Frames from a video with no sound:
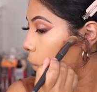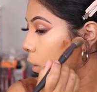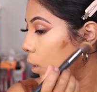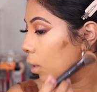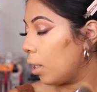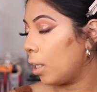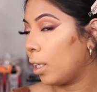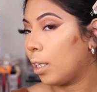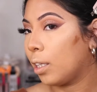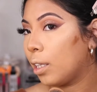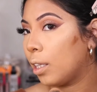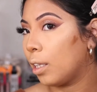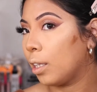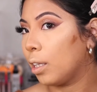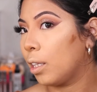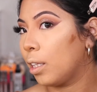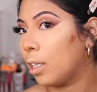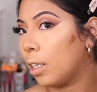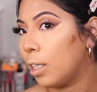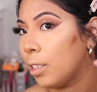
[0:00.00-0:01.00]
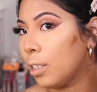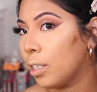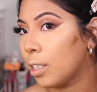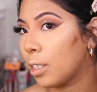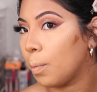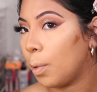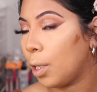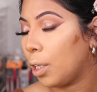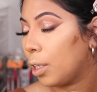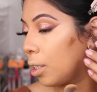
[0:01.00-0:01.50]
Like, that's the
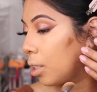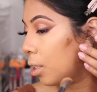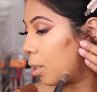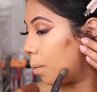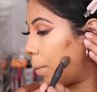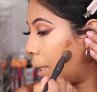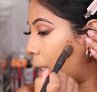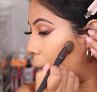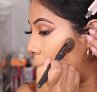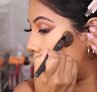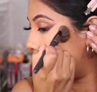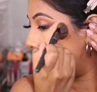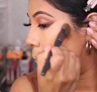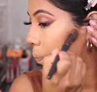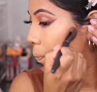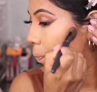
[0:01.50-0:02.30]
smallest amount,